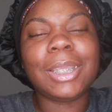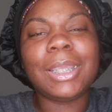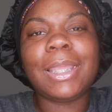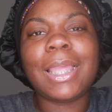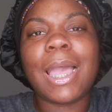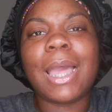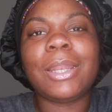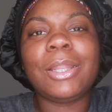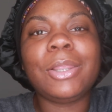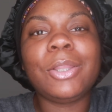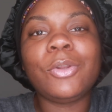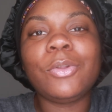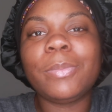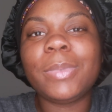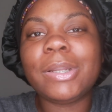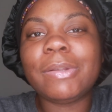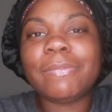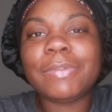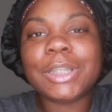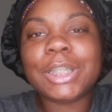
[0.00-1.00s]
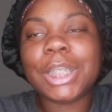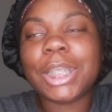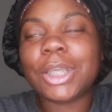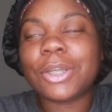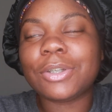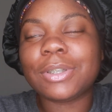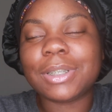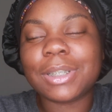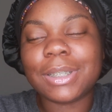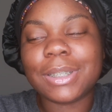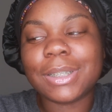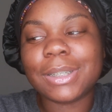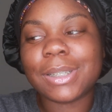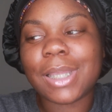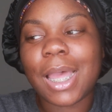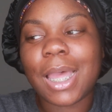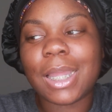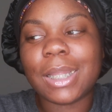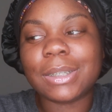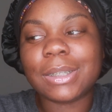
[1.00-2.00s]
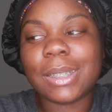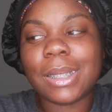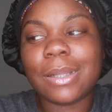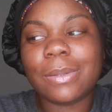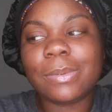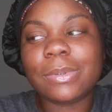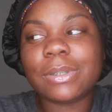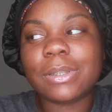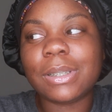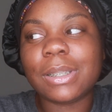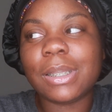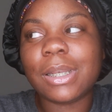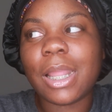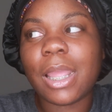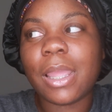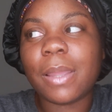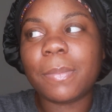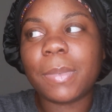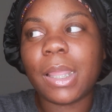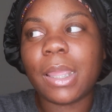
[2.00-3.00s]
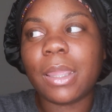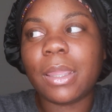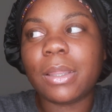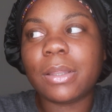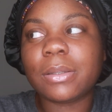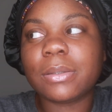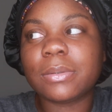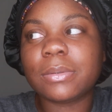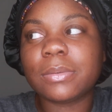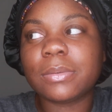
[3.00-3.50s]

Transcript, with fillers: he had a little bit of tears in his eyes and I was looking at him like